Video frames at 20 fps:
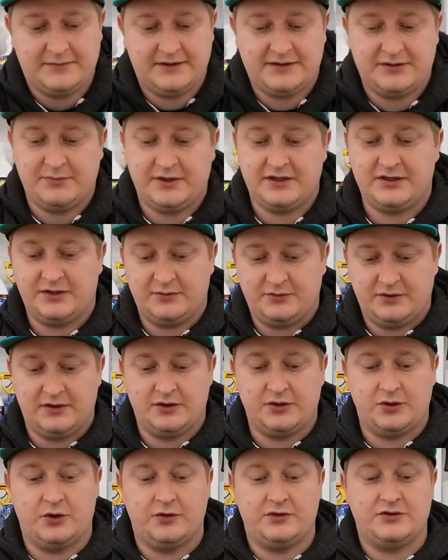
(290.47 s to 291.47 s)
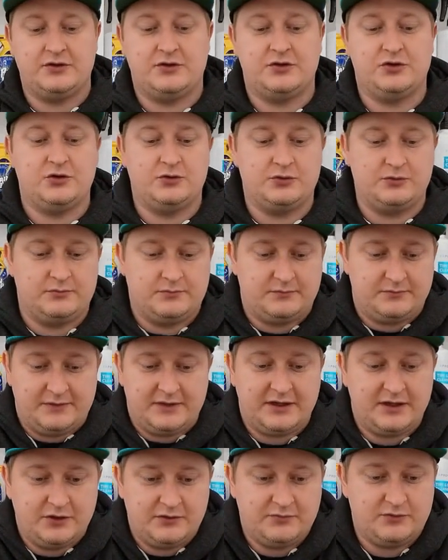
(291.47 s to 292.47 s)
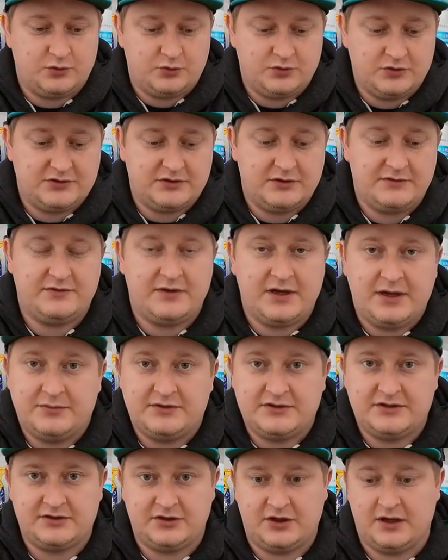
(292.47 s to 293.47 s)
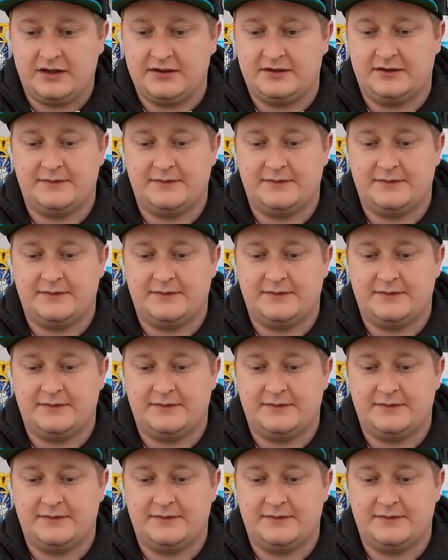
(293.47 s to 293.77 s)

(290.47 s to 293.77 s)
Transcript: Especially when the cloths are new. Here, of course, the fibers are dyed.